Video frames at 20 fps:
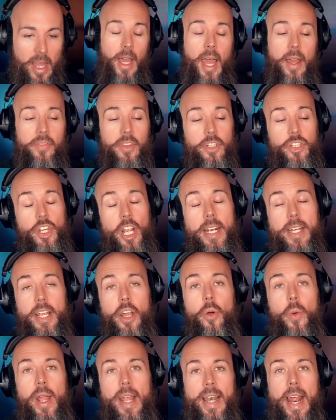And the
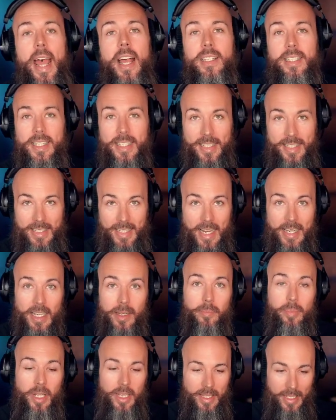JD08 has
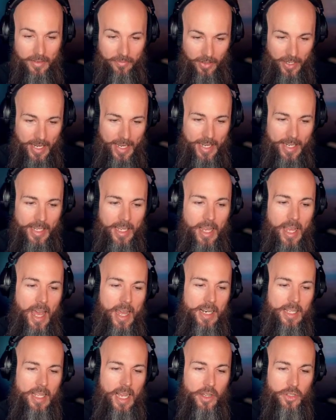extended polyphony
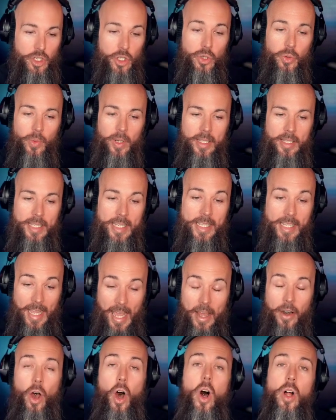and allows you to really
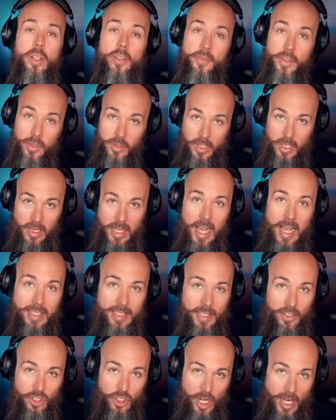get all of those
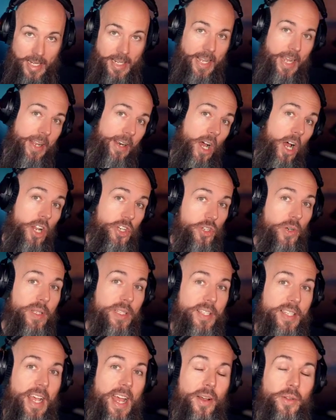classic
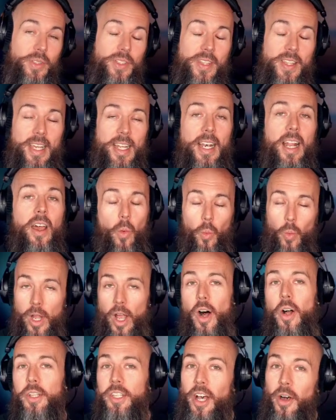JD800 sounds that
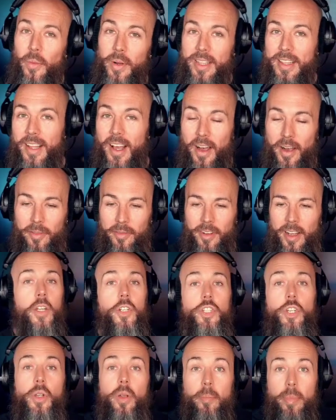we all know and love.
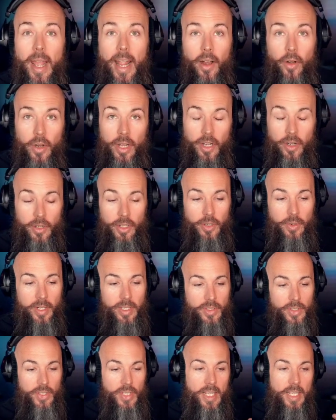To compare here, you
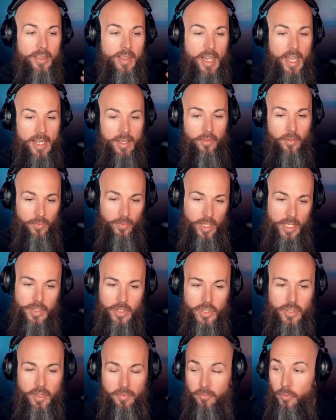can see that
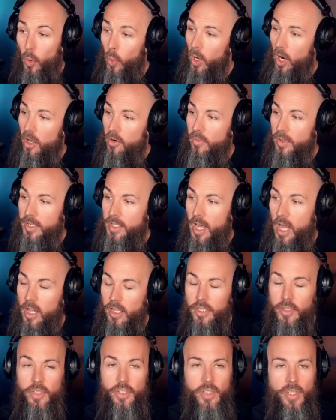this is a $400
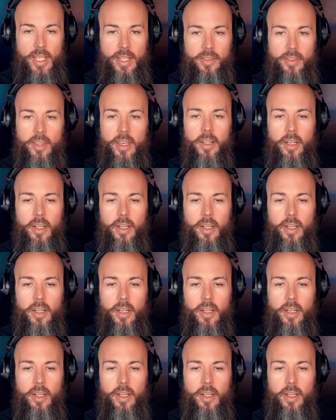synth